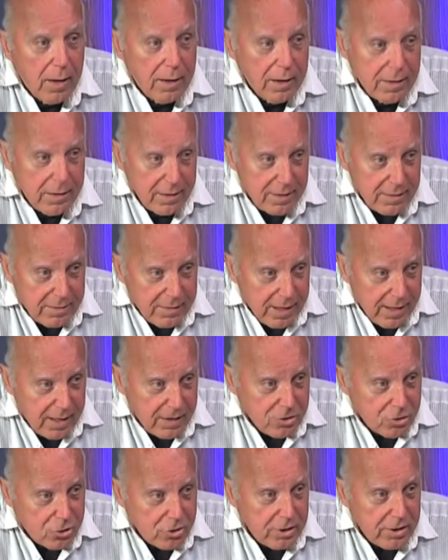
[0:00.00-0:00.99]
is
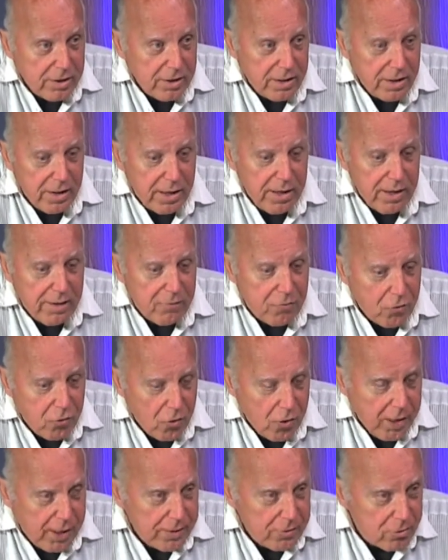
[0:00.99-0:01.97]
actually a
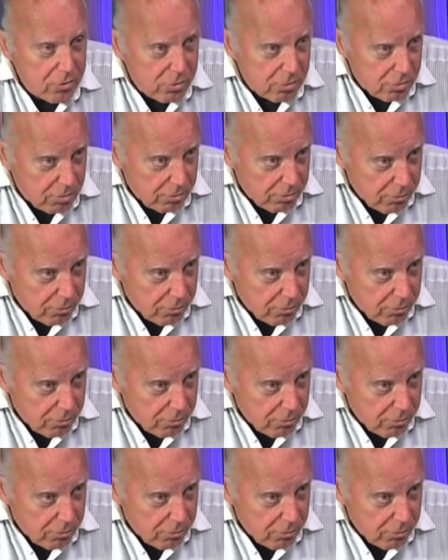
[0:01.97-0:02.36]
fractal